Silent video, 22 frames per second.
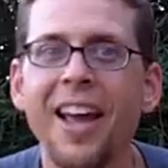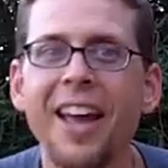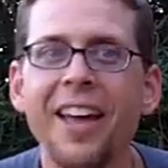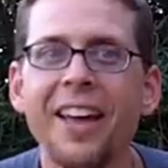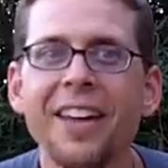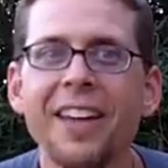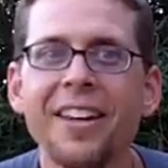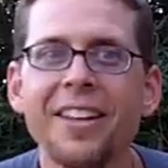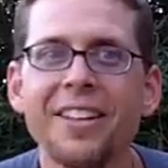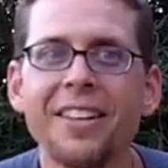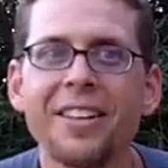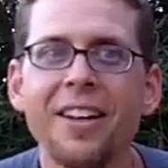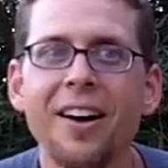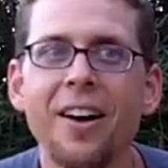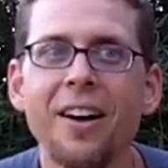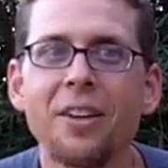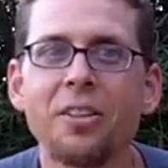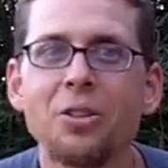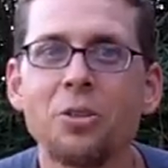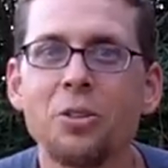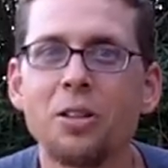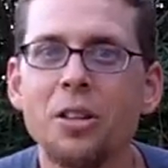And
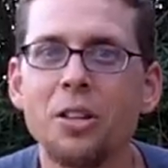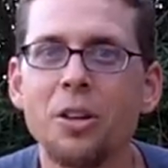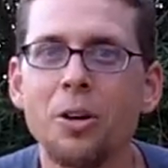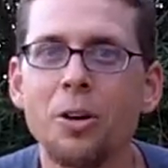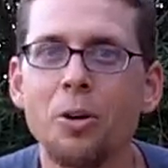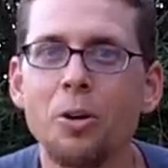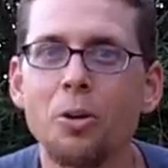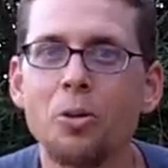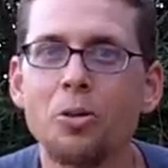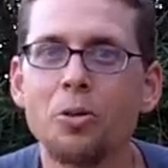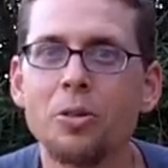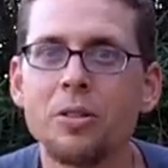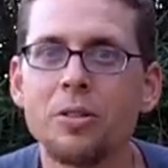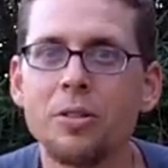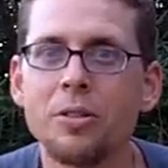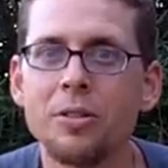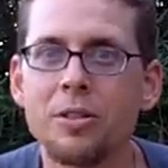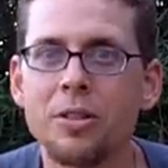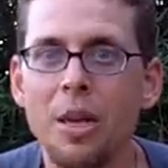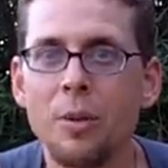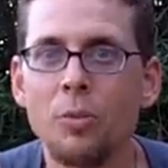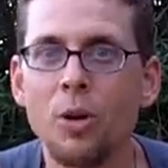you can go,
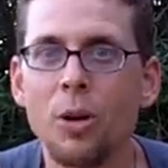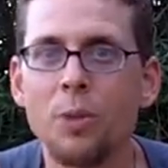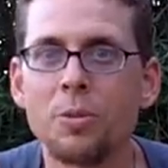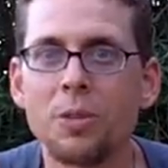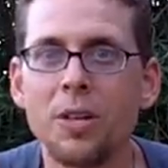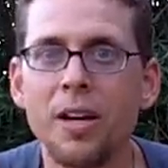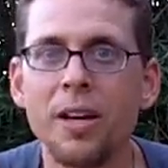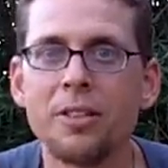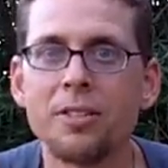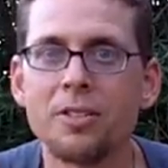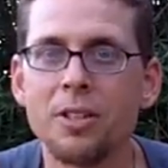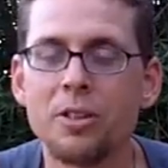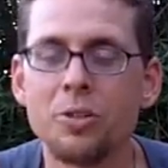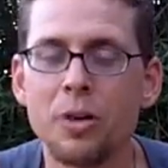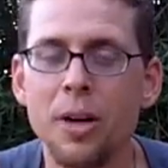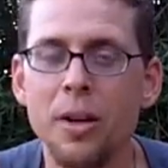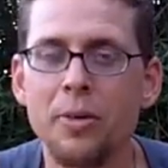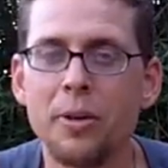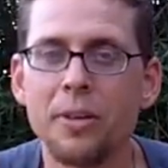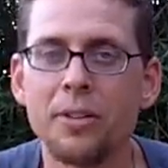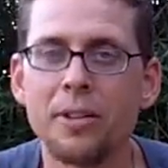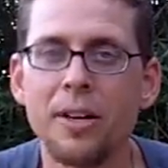same website,
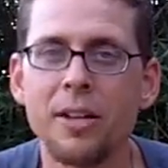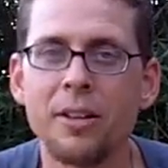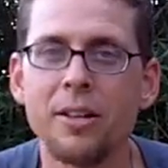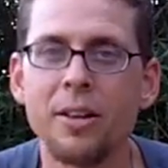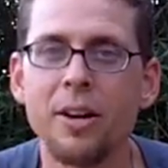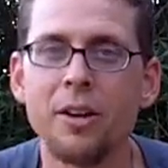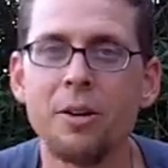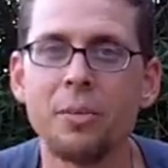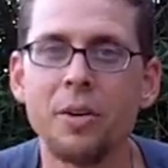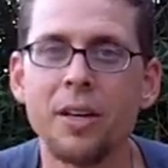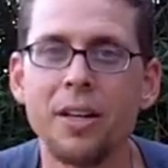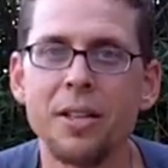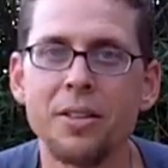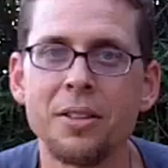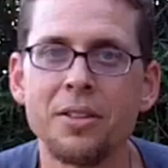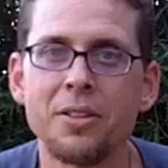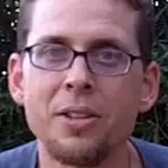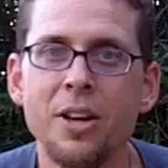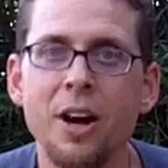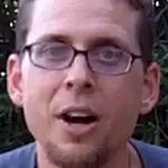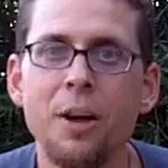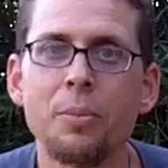zentriathlon.com, and at
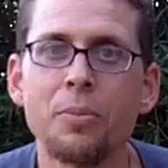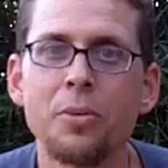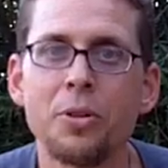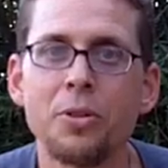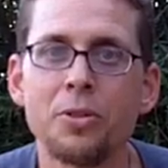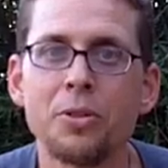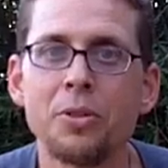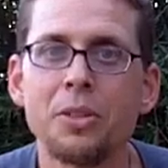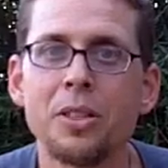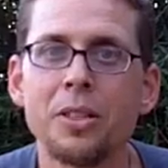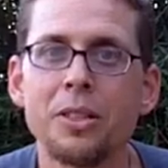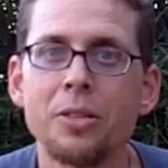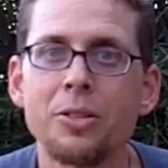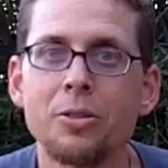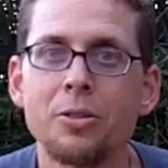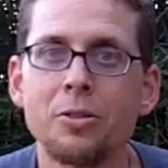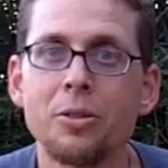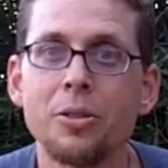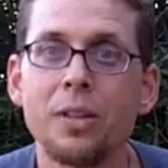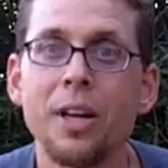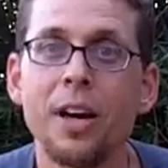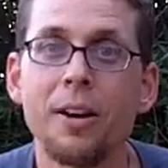the top, there's a link
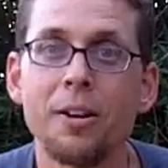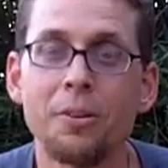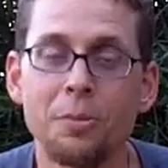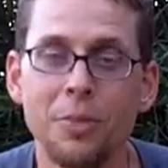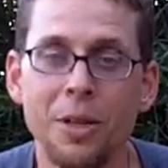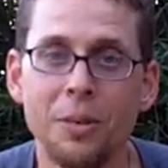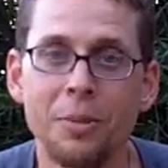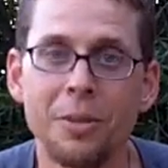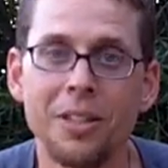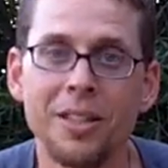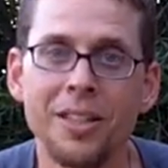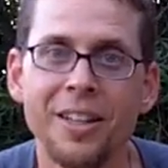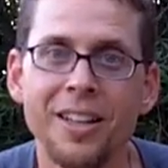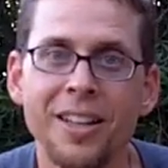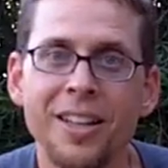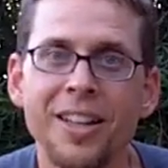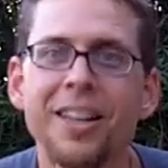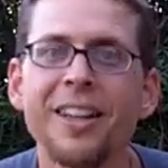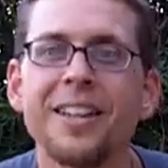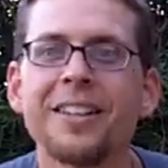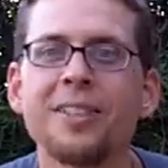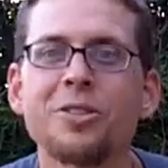to the Iron Baby.
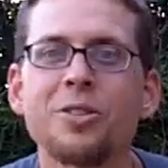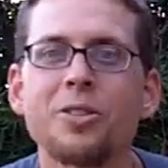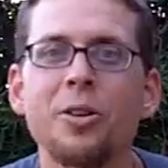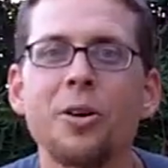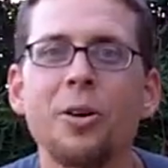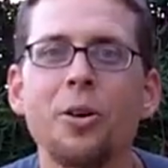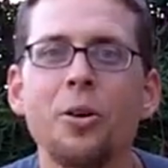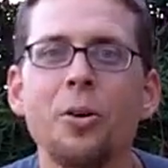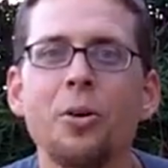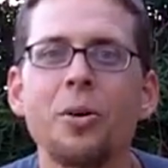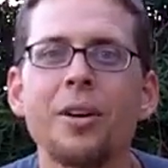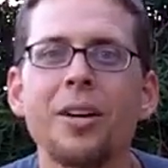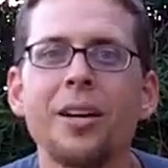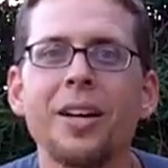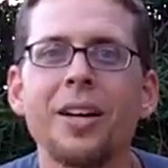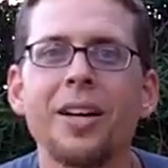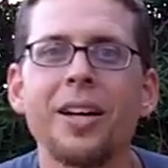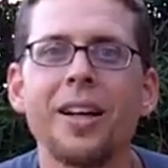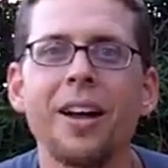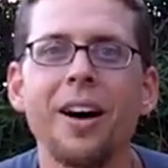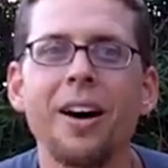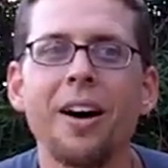So
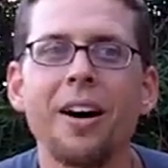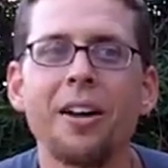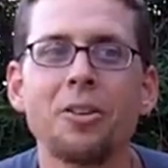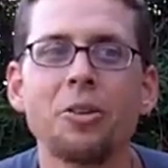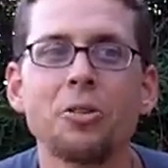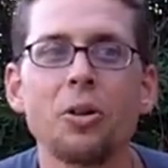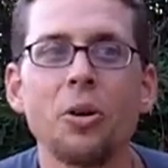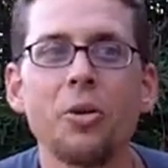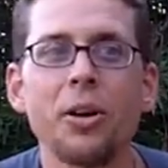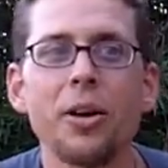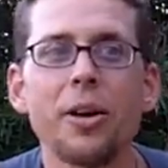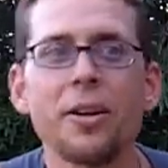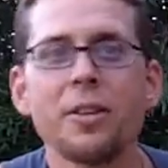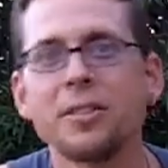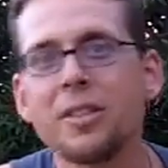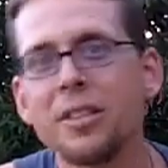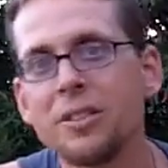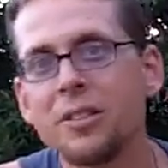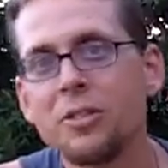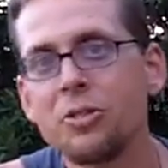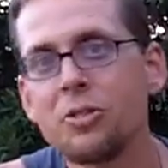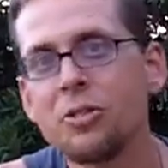you can go there and
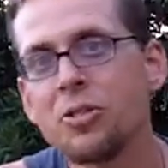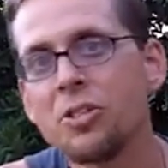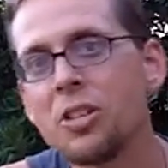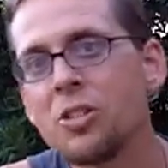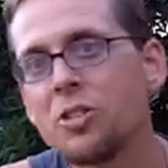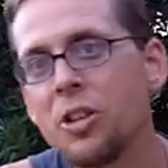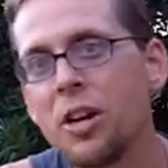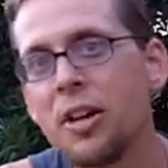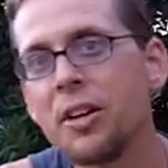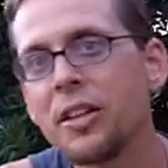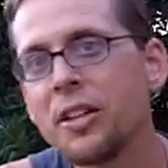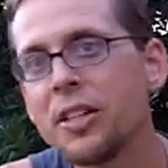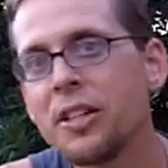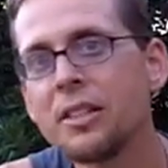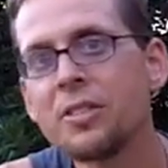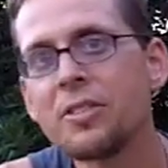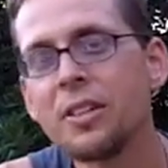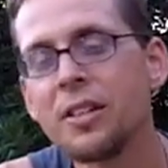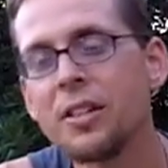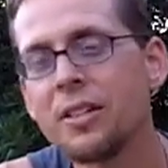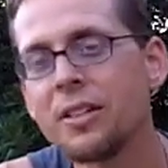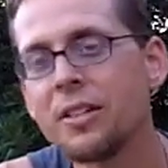see
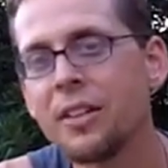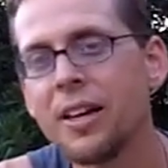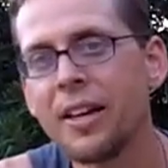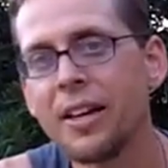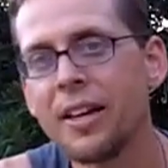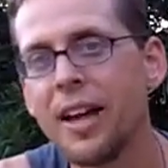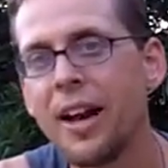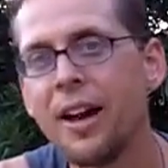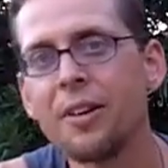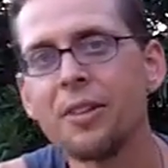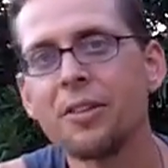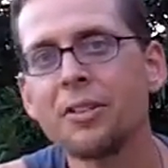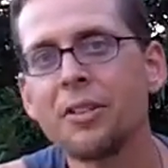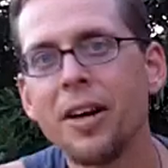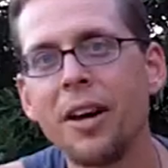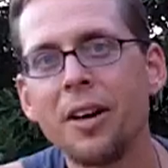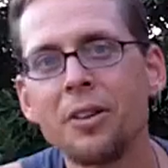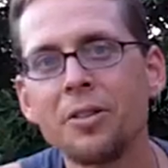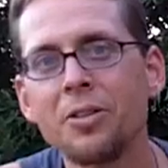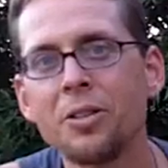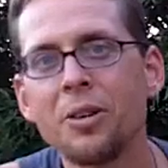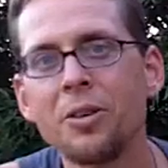charities and like how
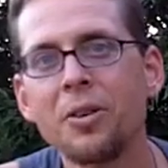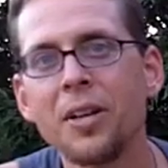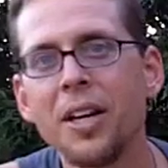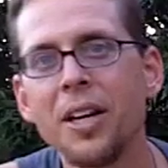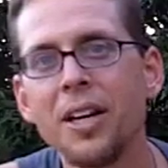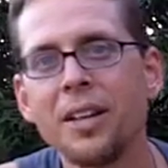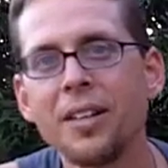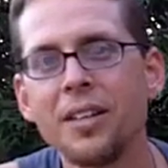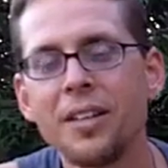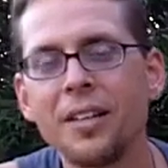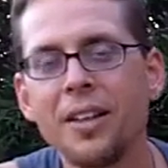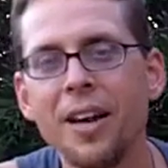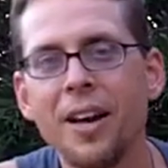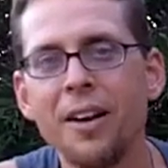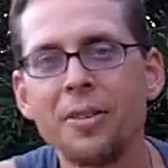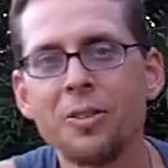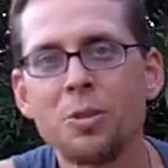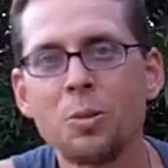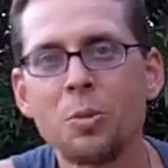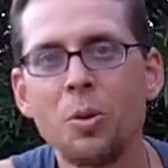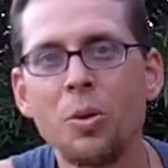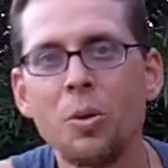to donate and how
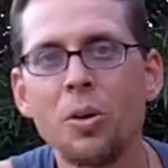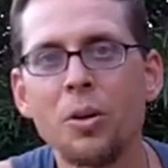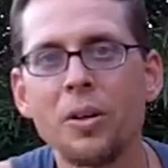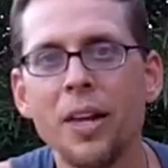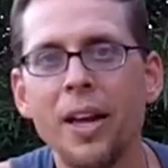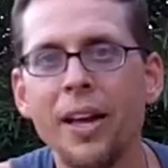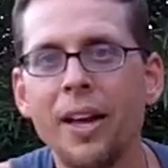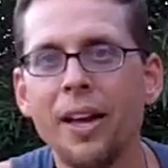to support.